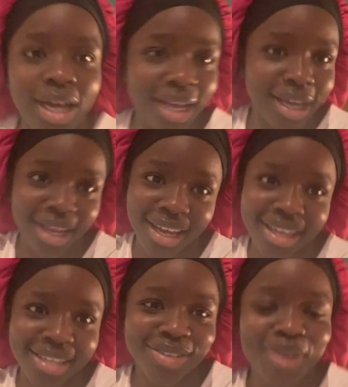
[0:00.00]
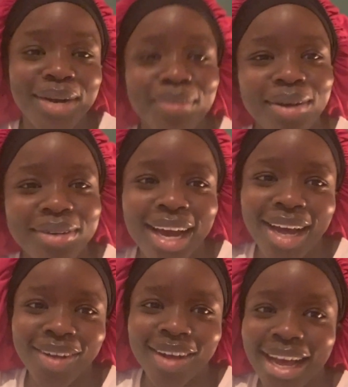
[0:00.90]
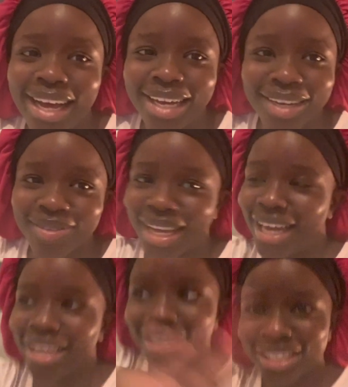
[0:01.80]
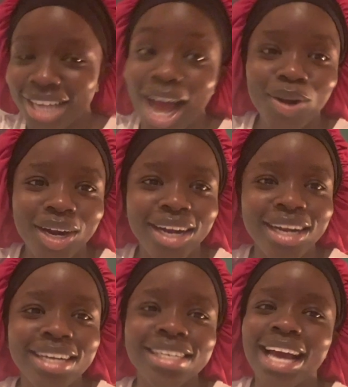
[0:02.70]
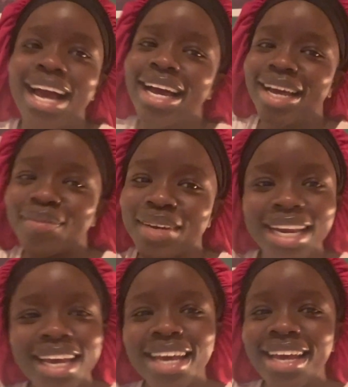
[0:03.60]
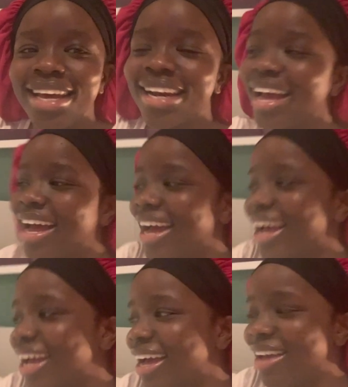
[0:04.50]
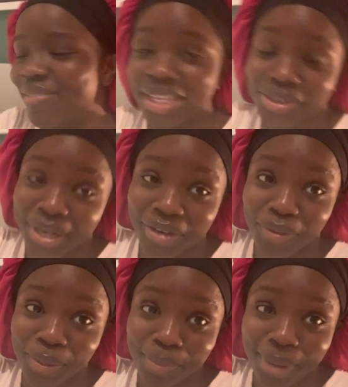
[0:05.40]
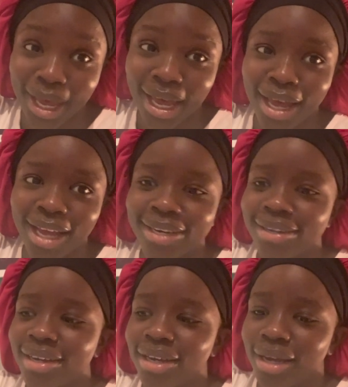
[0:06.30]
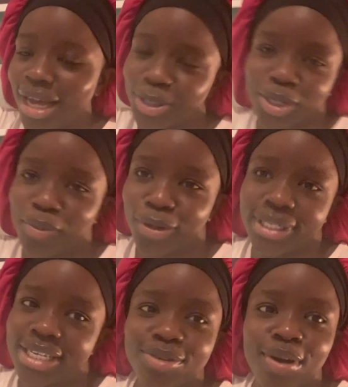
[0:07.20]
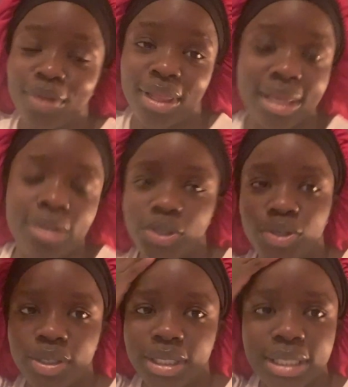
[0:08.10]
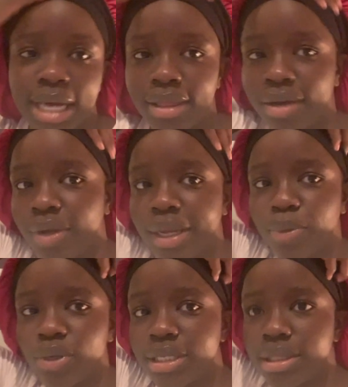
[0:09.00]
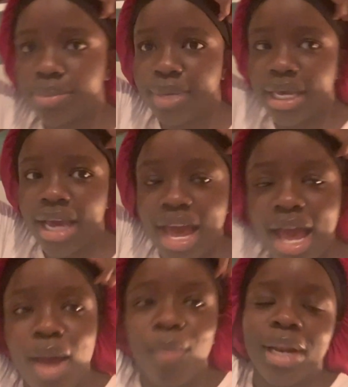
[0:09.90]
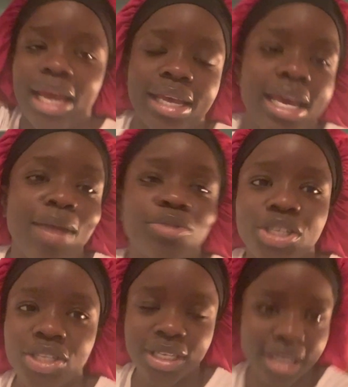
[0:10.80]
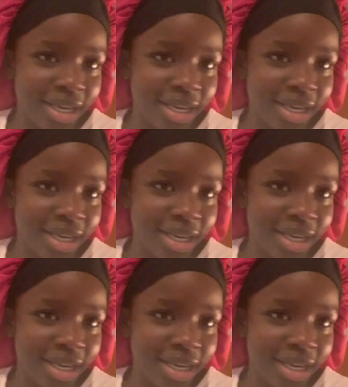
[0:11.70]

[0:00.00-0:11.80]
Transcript: Hi, guys. Right about now, I've, like, showered. I'm clean. I'm getting ready for bed. Actually, I'm not. I still have other things to do this night that are really important to me. But, like, yeah, I'm just,